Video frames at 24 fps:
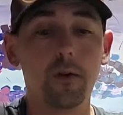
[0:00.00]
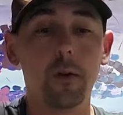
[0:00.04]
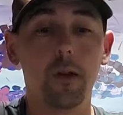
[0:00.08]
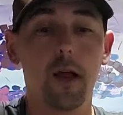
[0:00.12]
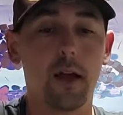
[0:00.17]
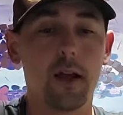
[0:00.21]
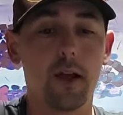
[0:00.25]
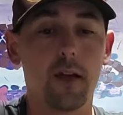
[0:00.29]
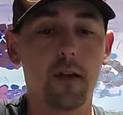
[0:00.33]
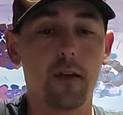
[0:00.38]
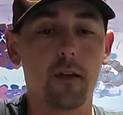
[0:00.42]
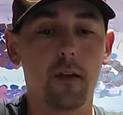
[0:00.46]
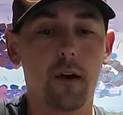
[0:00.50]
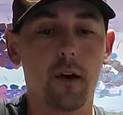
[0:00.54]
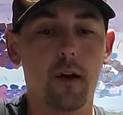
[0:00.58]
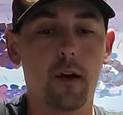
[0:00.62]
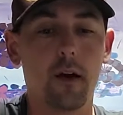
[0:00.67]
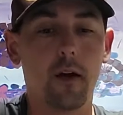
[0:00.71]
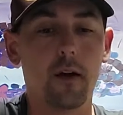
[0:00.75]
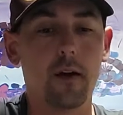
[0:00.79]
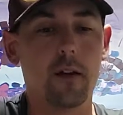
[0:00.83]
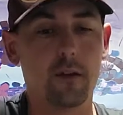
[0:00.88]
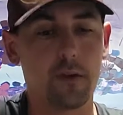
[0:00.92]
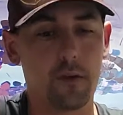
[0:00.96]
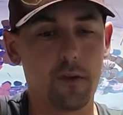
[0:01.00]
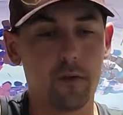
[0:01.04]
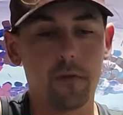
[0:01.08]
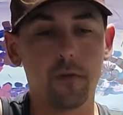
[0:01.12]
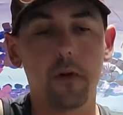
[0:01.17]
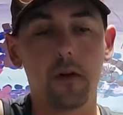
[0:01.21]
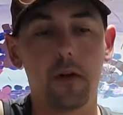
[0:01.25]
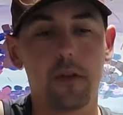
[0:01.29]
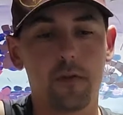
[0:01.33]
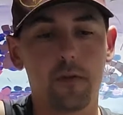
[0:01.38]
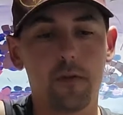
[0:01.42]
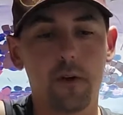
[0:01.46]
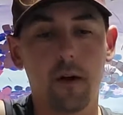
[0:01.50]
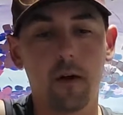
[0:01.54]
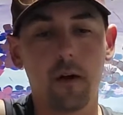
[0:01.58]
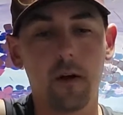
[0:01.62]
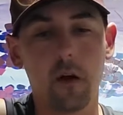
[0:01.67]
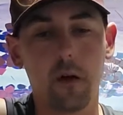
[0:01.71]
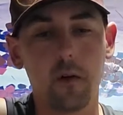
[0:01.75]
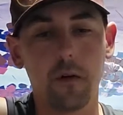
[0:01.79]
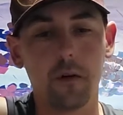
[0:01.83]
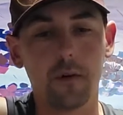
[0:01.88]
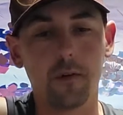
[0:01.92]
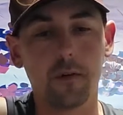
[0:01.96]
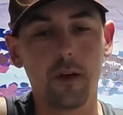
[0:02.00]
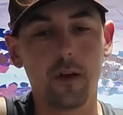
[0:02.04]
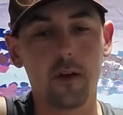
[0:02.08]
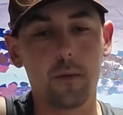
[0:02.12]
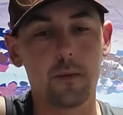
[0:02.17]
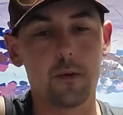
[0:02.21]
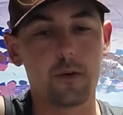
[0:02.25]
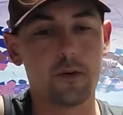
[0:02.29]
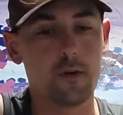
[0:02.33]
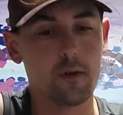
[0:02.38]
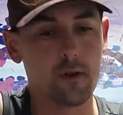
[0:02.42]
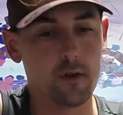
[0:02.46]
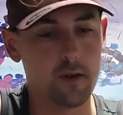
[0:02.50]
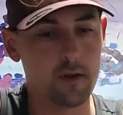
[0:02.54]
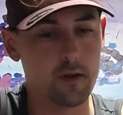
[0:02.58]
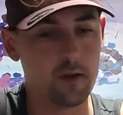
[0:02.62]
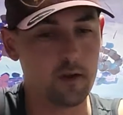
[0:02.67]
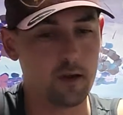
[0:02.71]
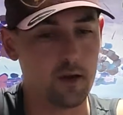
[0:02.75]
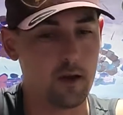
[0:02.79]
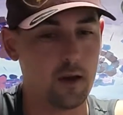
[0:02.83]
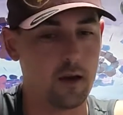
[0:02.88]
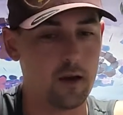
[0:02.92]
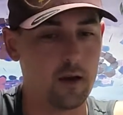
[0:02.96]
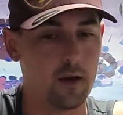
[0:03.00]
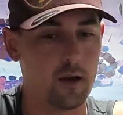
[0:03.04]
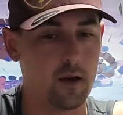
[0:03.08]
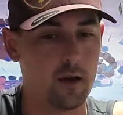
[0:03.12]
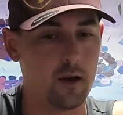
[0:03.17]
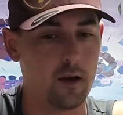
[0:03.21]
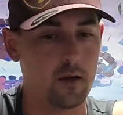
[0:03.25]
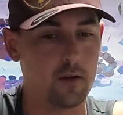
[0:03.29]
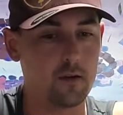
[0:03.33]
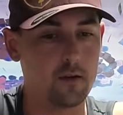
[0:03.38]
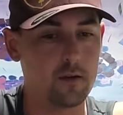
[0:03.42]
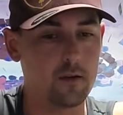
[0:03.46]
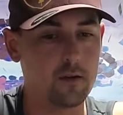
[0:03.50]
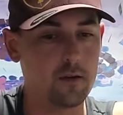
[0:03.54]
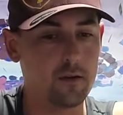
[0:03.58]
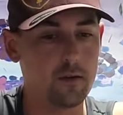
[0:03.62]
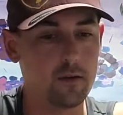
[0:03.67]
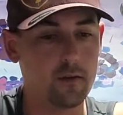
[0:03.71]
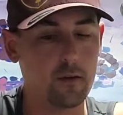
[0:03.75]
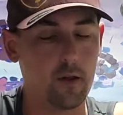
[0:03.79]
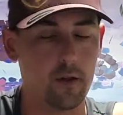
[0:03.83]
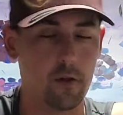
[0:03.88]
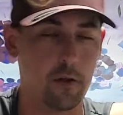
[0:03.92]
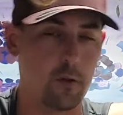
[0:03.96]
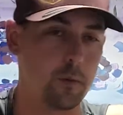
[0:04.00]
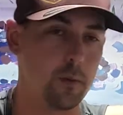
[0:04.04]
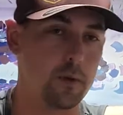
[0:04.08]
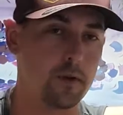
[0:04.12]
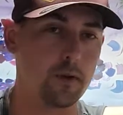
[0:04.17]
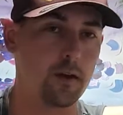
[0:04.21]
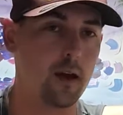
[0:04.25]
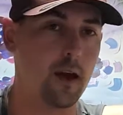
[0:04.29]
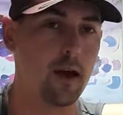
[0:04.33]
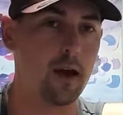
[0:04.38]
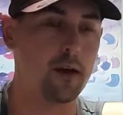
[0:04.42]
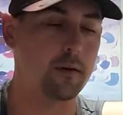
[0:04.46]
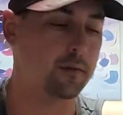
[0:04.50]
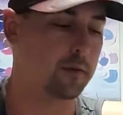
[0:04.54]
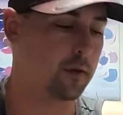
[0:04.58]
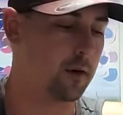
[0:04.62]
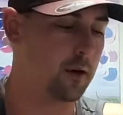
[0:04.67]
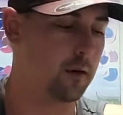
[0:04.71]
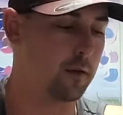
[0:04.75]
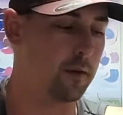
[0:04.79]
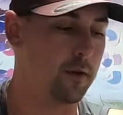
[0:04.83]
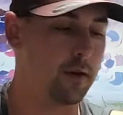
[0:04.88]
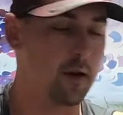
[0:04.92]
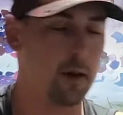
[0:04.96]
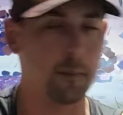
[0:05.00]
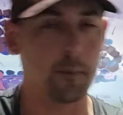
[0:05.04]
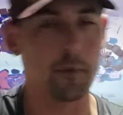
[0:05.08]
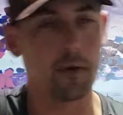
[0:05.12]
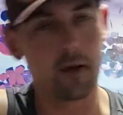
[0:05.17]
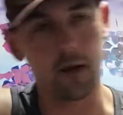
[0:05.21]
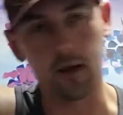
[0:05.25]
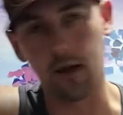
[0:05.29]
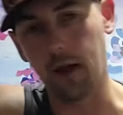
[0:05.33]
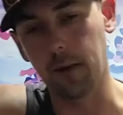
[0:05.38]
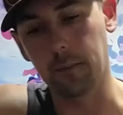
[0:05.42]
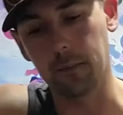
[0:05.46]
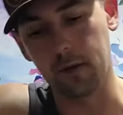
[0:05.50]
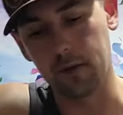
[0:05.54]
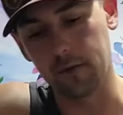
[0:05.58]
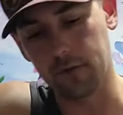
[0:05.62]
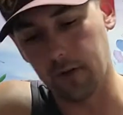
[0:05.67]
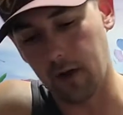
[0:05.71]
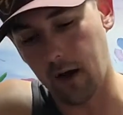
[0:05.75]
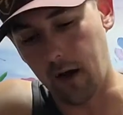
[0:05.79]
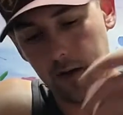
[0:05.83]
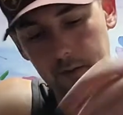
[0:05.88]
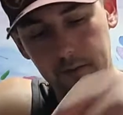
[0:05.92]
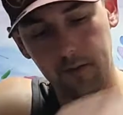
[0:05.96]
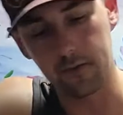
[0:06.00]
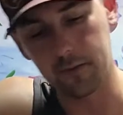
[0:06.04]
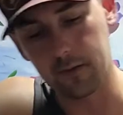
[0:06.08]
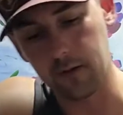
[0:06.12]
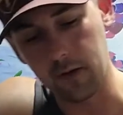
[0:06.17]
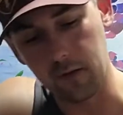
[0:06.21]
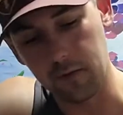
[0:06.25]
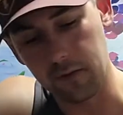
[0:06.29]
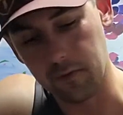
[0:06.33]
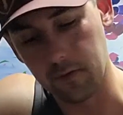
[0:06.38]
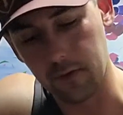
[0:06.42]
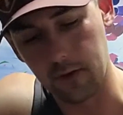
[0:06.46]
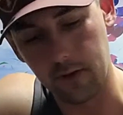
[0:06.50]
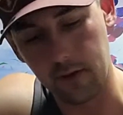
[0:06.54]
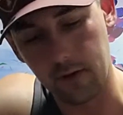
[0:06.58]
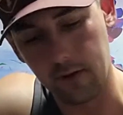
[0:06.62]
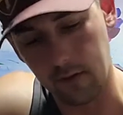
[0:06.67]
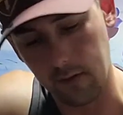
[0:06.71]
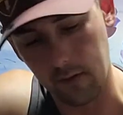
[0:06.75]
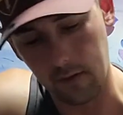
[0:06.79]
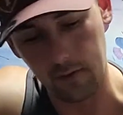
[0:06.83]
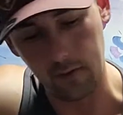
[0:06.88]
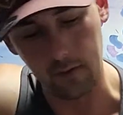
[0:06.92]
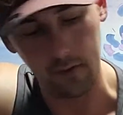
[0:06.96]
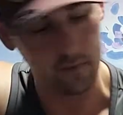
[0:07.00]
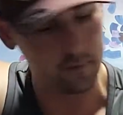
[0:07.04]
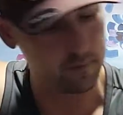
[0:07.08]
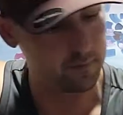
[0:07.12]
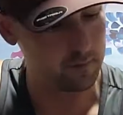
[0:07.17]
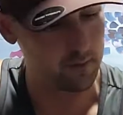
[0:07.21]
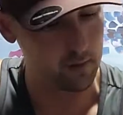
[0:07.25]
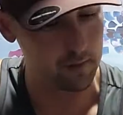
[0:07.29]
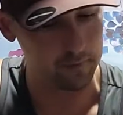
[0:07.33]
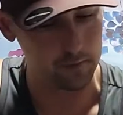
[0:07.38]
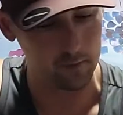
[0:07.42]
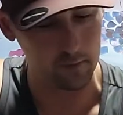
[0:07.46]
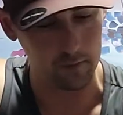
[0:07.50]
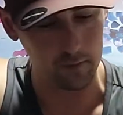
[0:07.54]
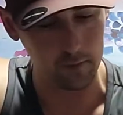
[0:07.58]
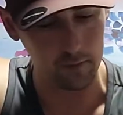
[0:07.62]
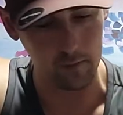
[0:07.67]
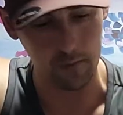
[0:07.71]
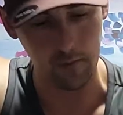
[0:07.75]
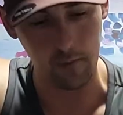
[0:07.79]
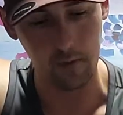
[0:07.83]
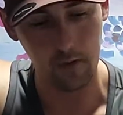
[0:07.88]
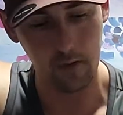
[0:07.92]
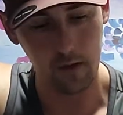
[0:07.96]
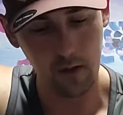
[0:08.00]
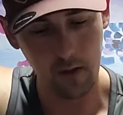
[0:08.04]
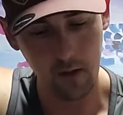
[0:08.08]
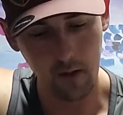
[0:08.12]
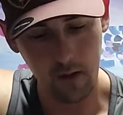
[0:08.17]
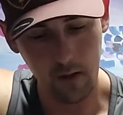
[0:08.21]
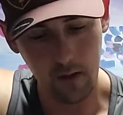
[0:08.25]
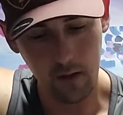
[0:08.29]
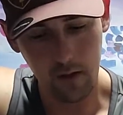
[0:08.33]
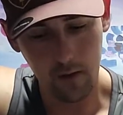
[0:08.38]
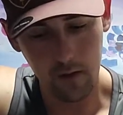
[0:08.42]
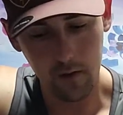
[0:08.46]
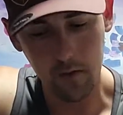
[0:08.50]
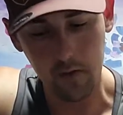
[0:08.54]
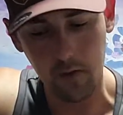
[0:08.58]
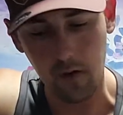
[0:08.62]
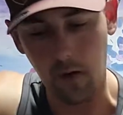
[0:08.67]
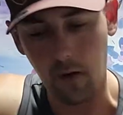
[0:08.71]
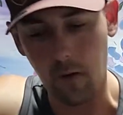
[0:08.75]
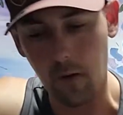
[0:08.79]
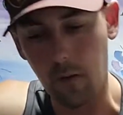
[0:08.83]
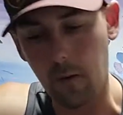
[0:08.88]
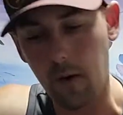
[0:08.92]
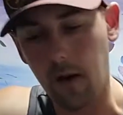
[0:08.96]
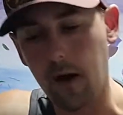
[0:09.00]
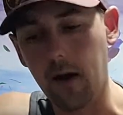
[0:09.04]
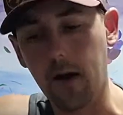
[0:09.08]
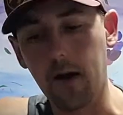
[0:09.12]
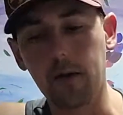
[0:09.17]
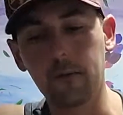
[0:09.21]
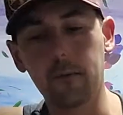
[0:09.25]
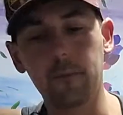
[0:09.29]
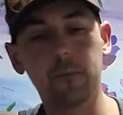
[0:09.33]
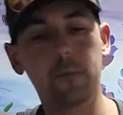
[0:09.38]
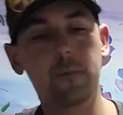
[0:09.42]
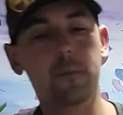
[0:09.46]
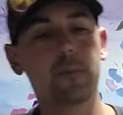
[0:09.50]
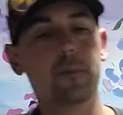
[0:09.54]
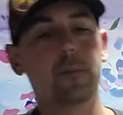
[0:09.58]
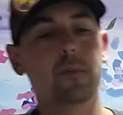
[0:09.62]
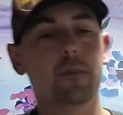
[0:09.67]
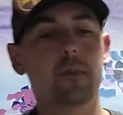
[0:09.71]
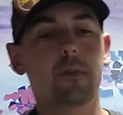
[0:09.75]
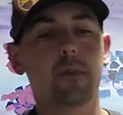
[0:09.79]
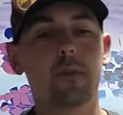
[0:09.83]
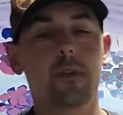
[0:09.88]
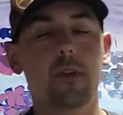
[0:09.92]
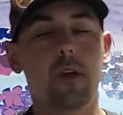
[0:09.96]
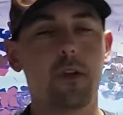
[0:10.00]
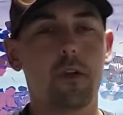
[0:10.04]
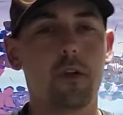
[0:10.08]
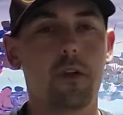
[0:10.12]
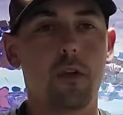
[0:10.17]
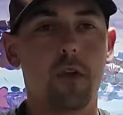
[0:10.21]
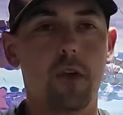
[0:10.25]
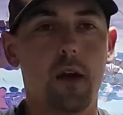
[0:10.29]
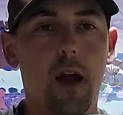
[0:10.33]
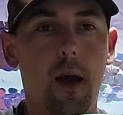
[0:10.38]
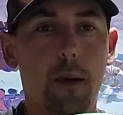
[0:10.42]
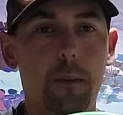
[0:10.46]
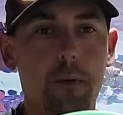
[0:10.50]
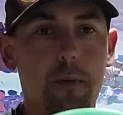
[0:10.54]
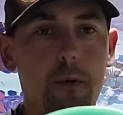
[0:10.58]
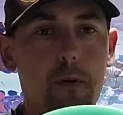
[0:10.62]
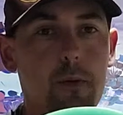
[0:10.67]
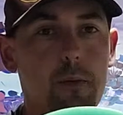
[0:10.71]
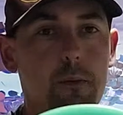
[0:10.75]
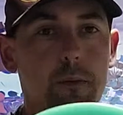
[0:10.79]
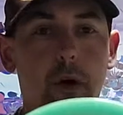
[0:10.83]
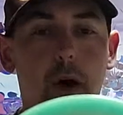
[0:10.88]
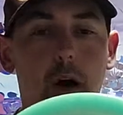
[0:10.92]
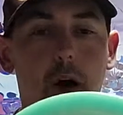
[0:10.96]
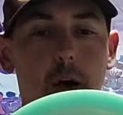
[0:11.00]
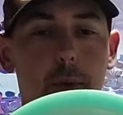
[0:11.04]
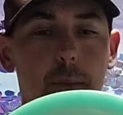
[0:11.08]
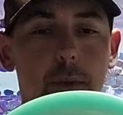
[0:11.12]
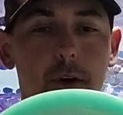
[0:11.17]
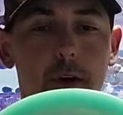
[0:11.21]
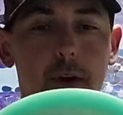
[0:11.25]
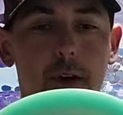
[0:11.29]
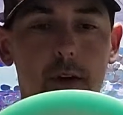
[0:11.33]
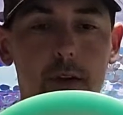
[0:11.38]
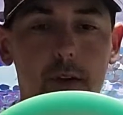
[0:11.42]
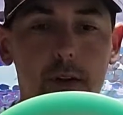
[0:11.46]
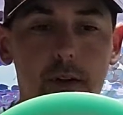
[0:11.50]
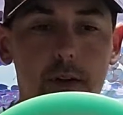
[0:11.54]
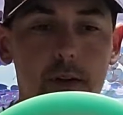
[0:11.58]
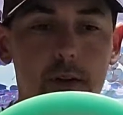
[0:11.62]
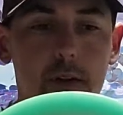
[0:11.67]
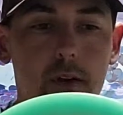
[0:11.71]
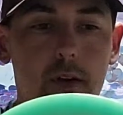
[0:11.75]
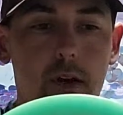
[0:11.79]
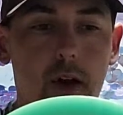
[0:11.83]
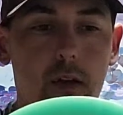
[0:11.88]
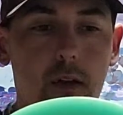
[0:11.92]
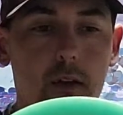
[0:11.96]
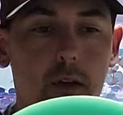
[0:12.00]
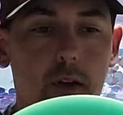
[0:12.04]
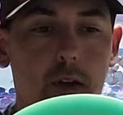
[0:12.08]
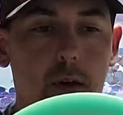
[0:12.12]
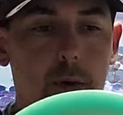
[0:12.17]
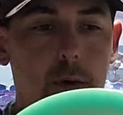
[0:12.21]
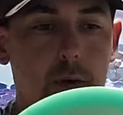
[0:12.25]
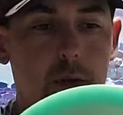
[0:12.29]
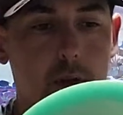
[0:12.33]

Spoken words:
do like it a lot. It's very overstable, and that's sweet to have. You know, the MD5, FD3, and then the FD2. So this is an absolute bomber. Color Glow